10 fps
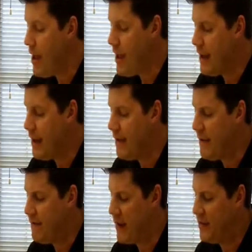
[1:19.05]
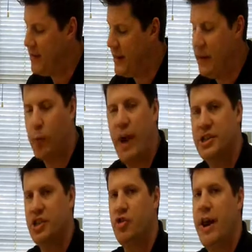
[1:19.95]
It fixes any
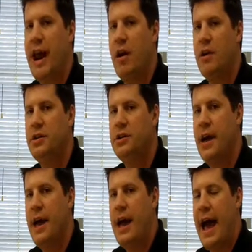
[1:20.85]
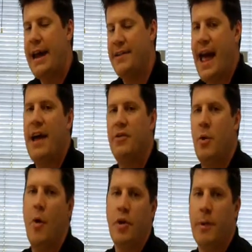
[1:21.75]
registry errors. I guess as
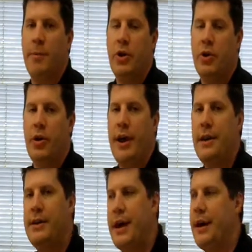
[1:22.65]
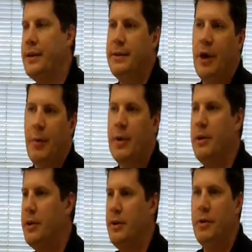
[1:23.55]
you own a computer and
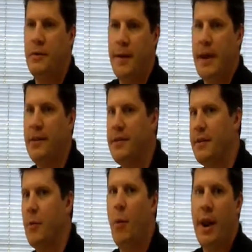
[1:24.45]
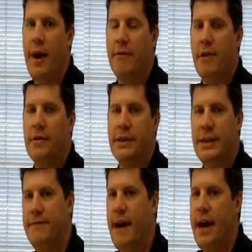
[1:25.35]
you do your things and whatever,
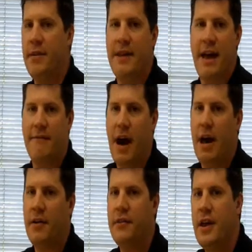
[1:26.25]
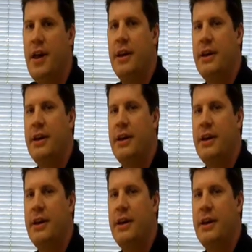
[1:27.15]
delete files, add files,